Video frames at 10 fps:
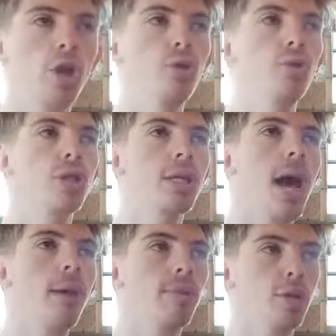you should
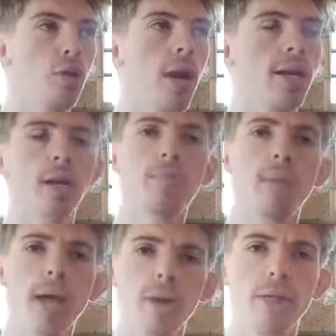not be trying to
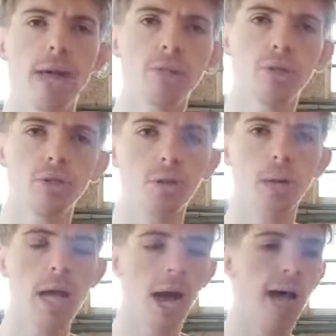compare that to
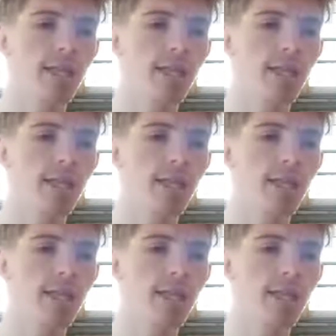uh,